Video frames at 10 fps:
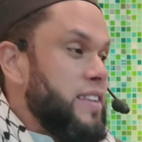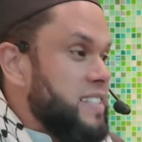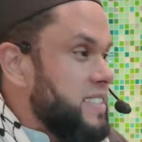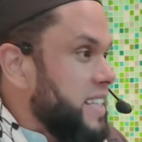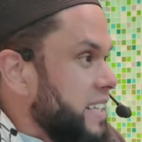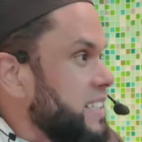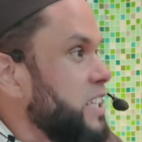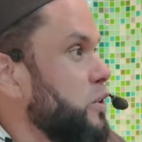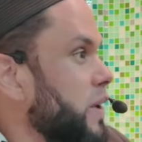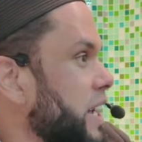The state
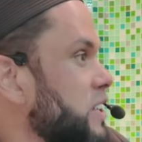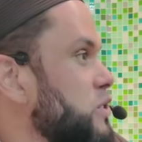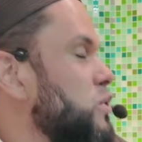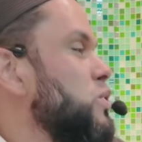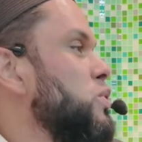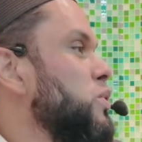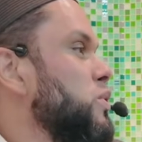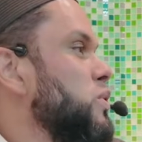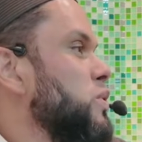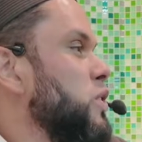requires you
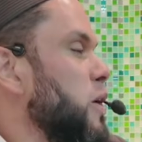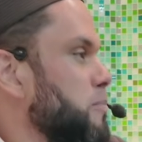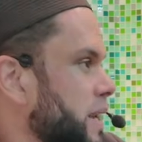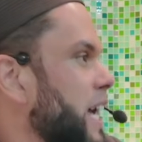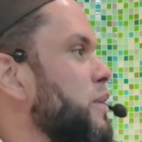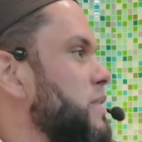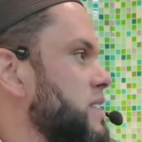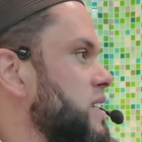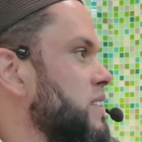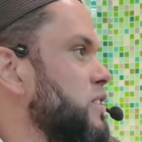to comply with
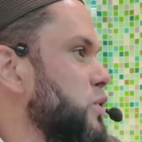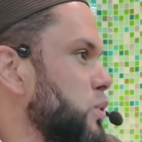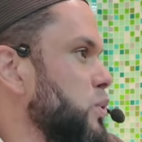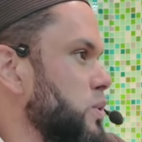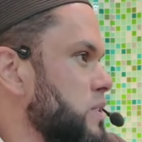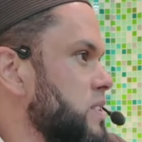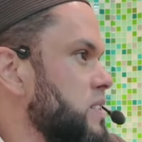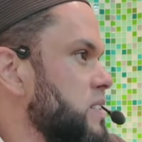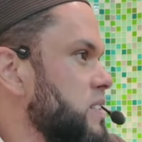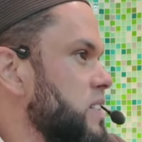certain
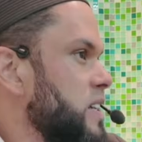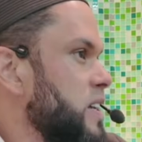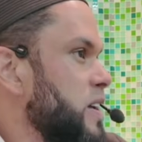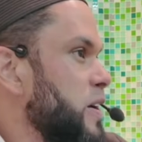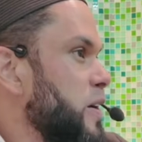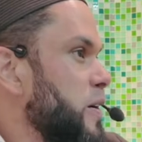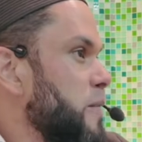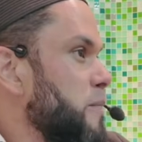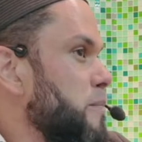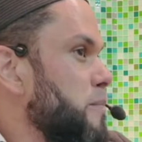rules.
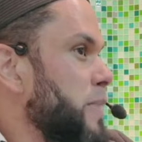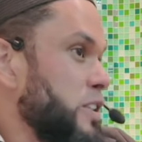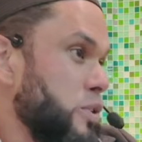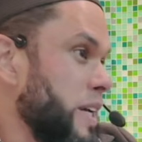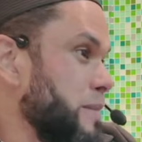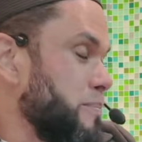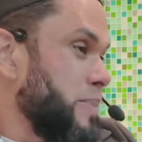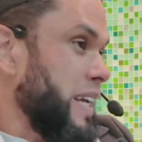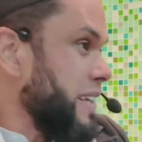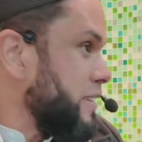But you can
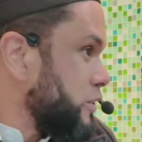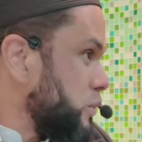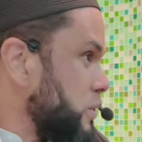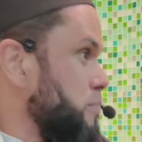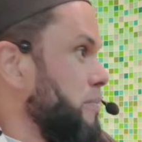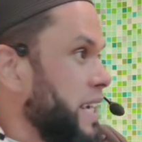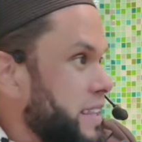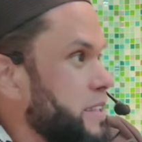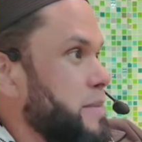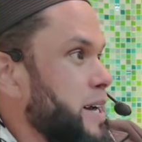break the rules,
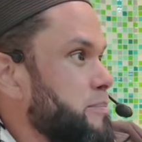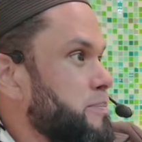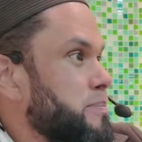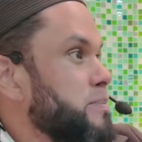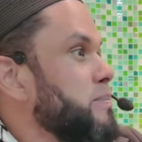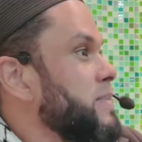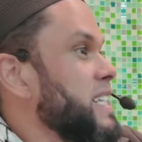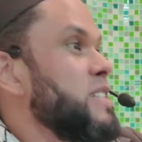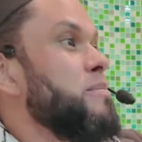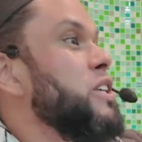make them up.
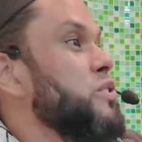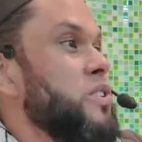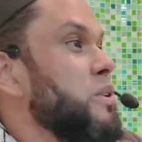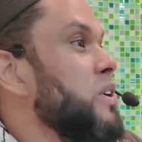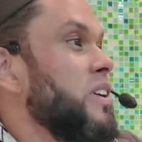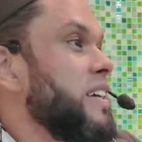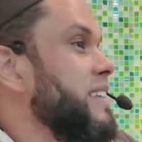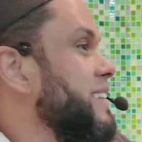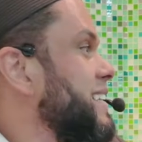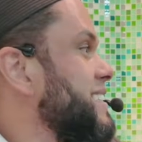Doesn't mean you're no longer
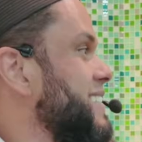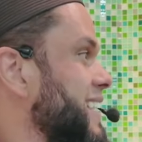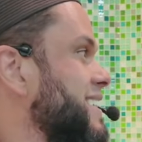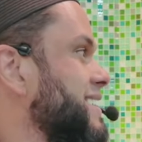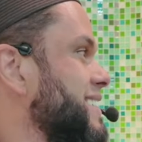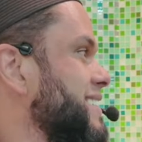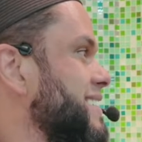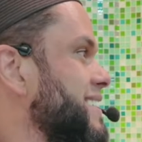in that state.